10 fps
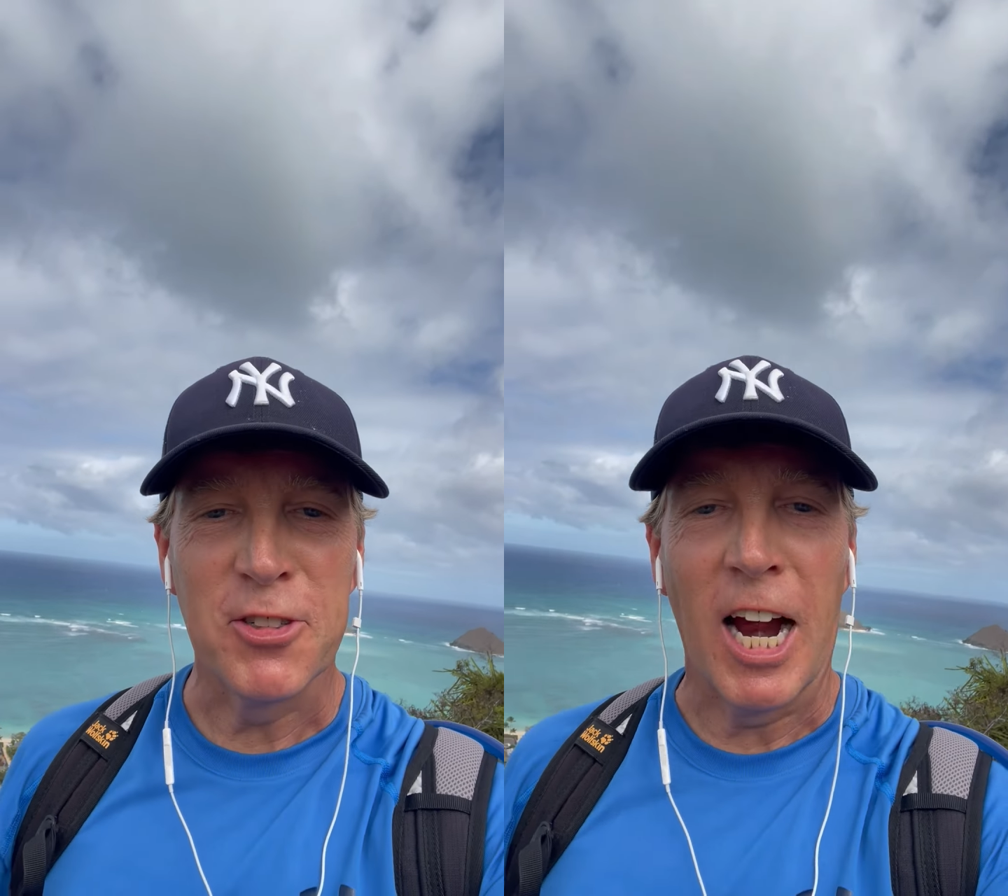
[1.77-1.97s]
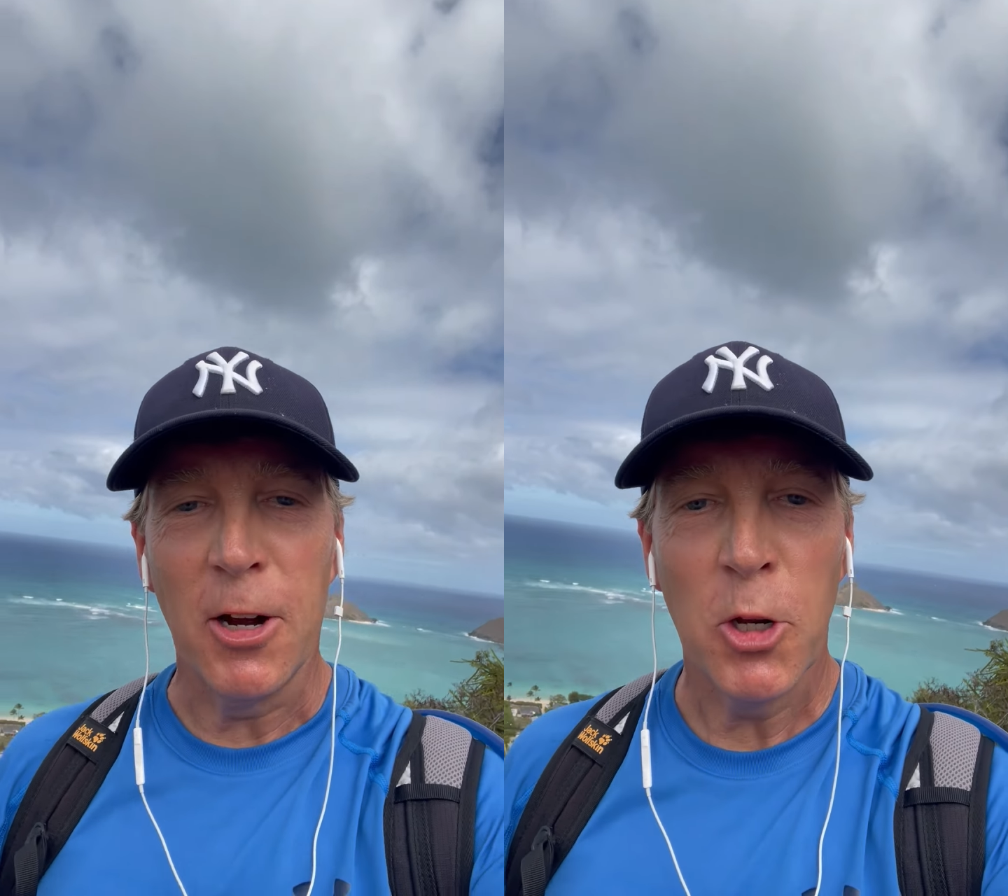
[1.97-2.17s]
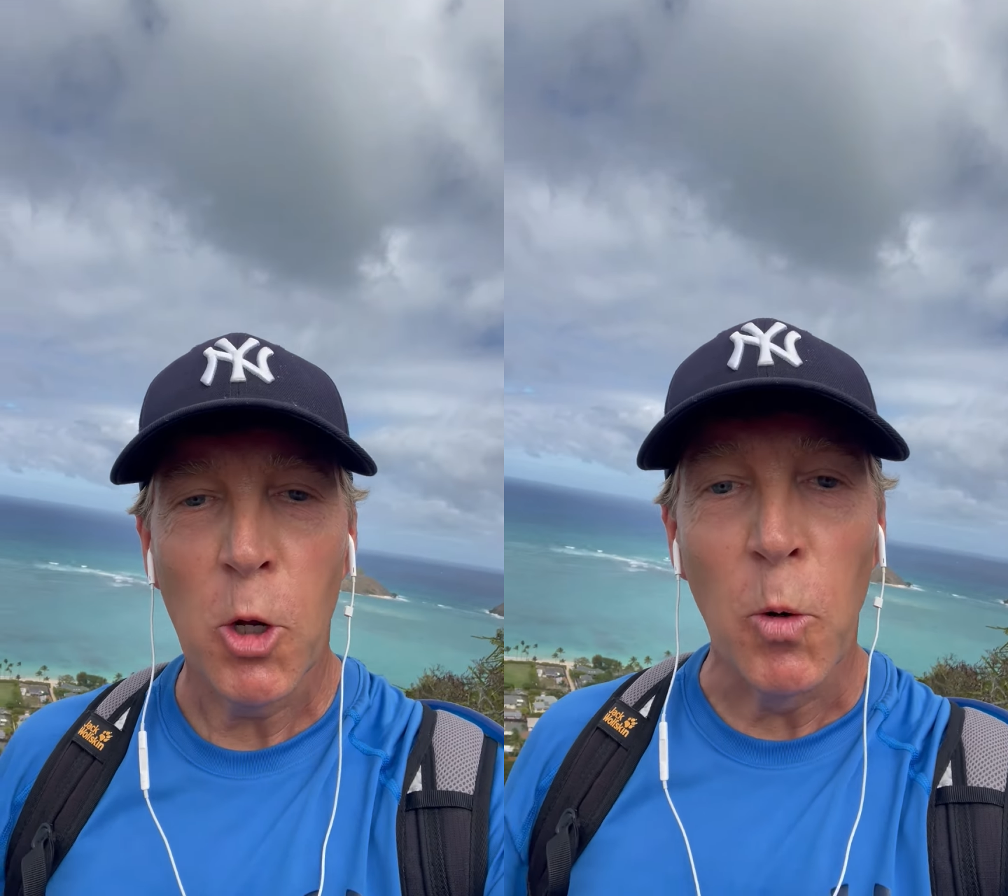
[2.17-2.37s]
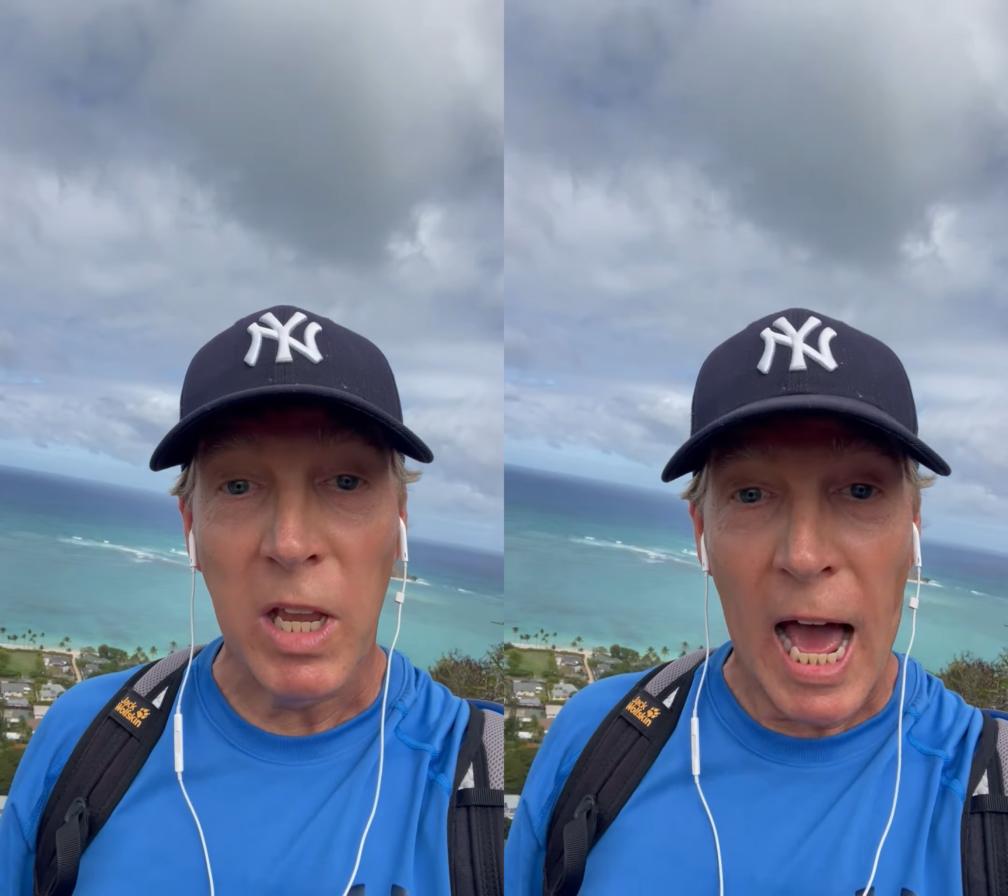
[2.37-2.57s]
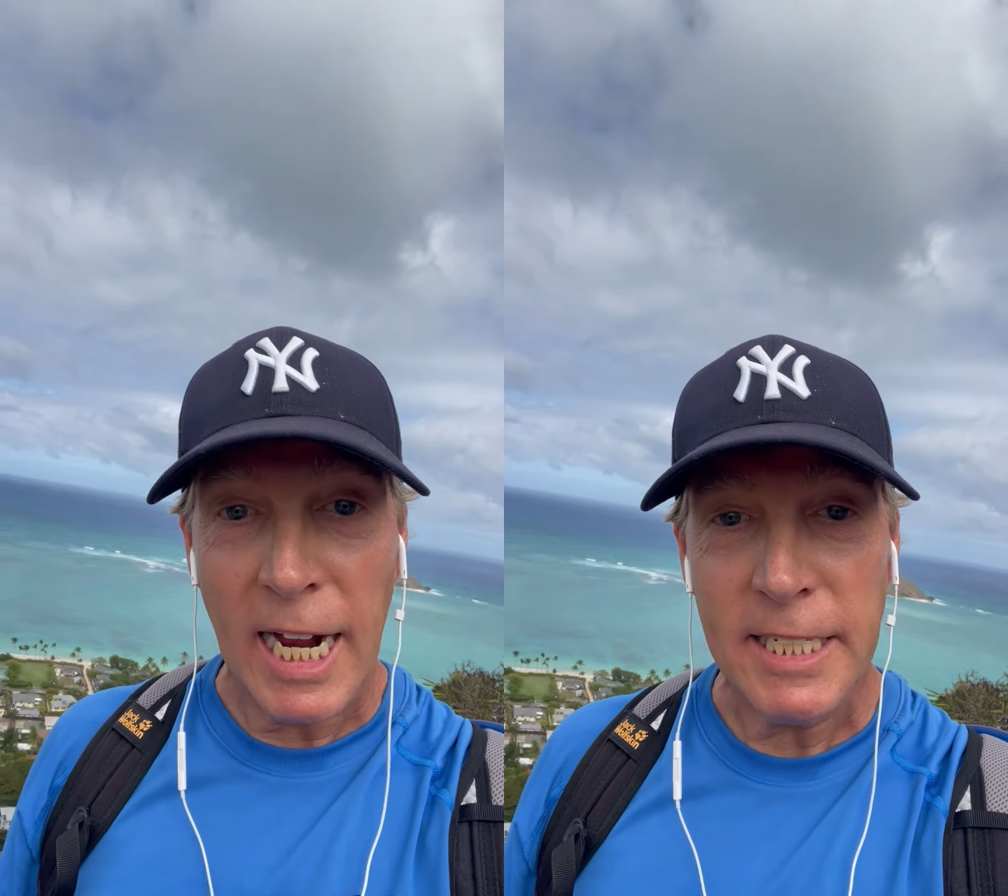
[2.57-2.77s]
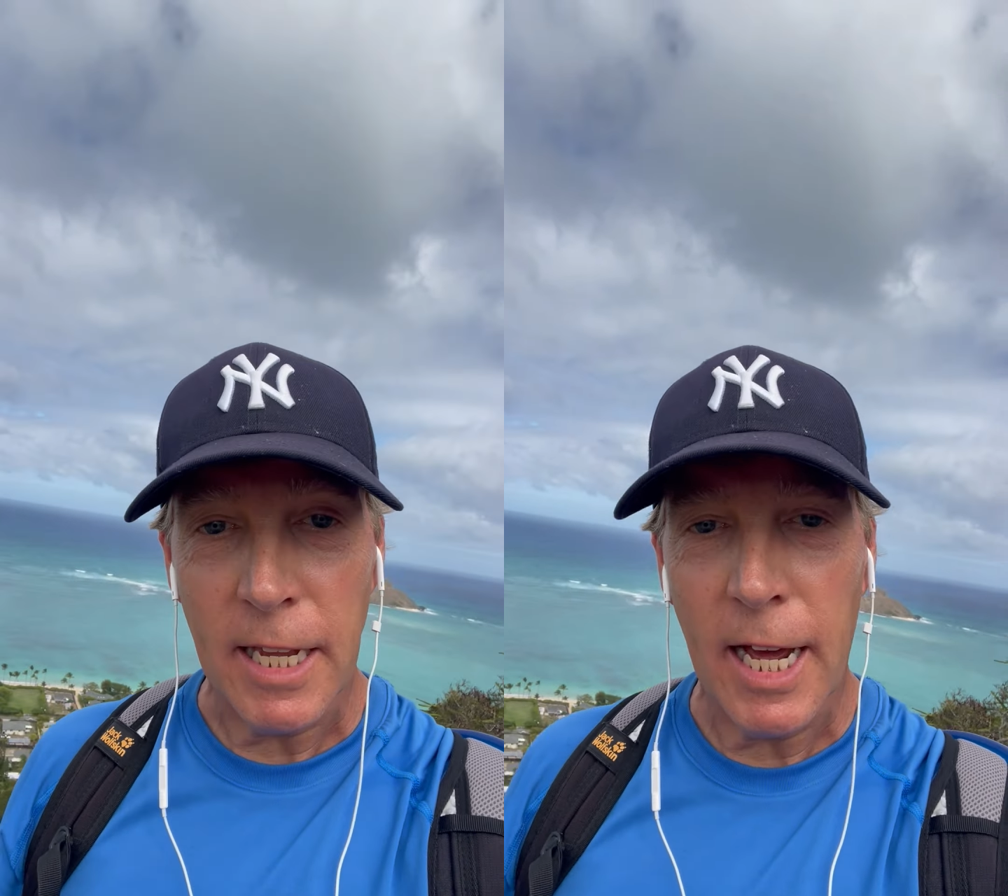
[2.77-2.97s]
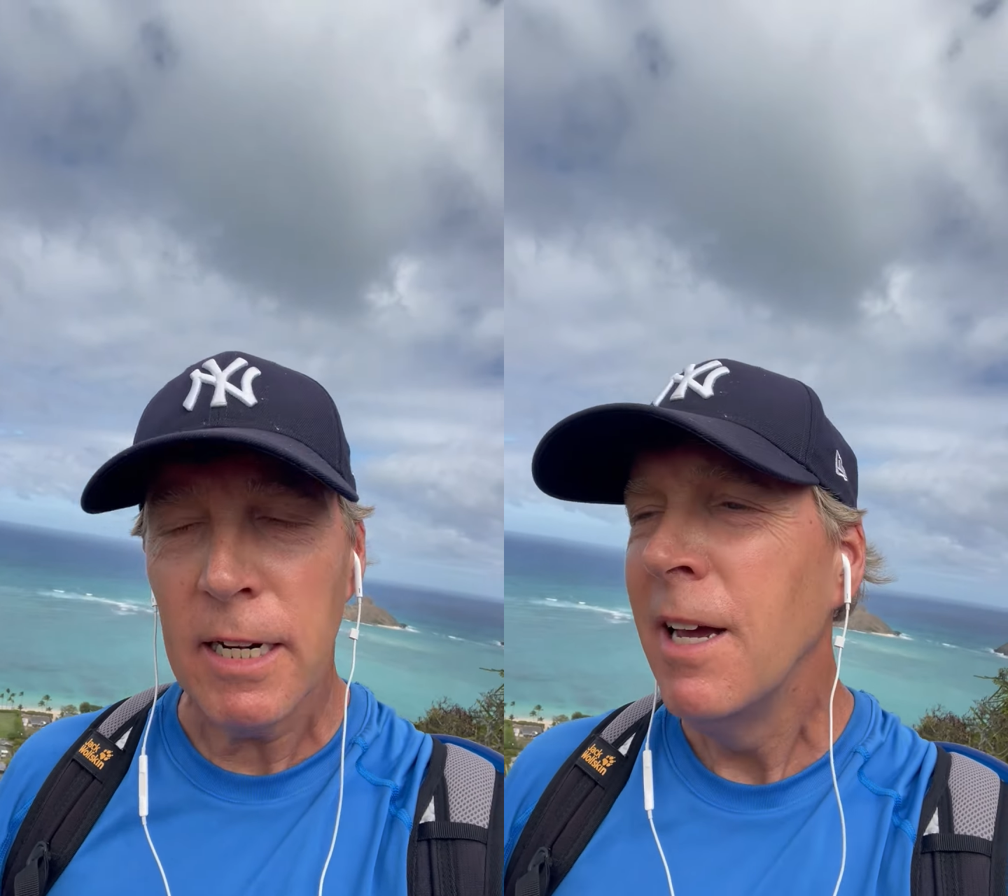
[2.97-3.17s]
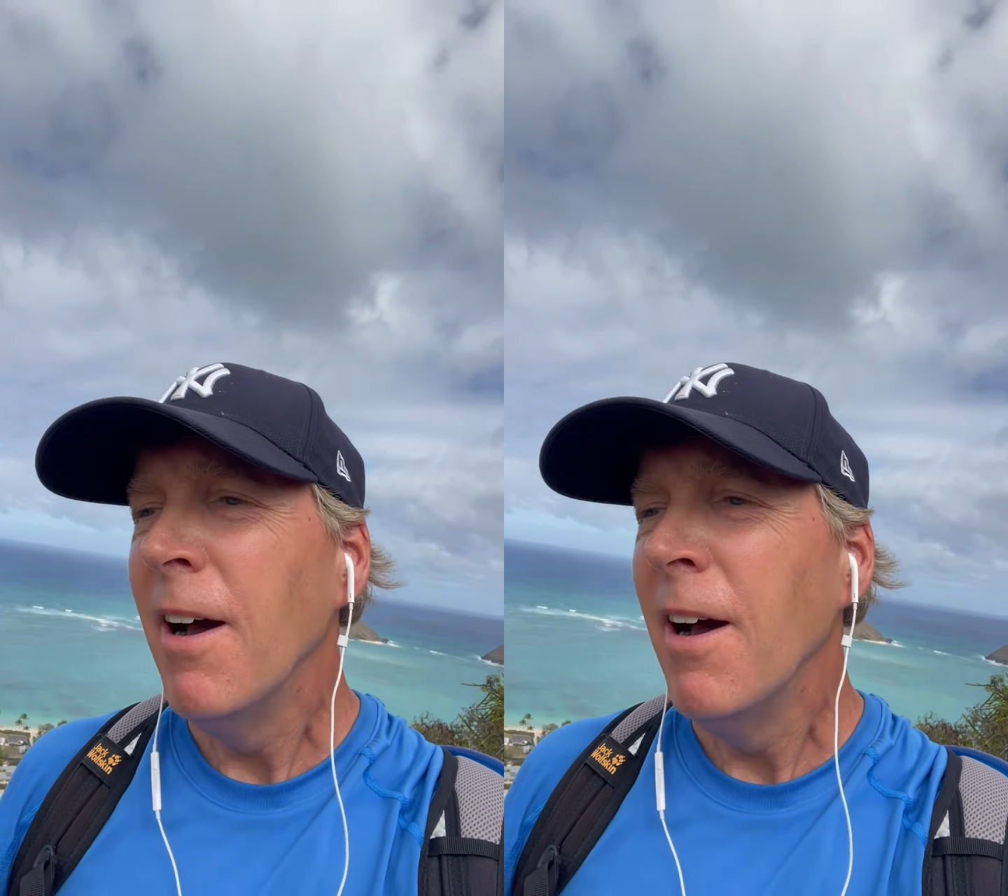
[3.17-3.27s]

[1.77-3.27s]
child who lies a lot?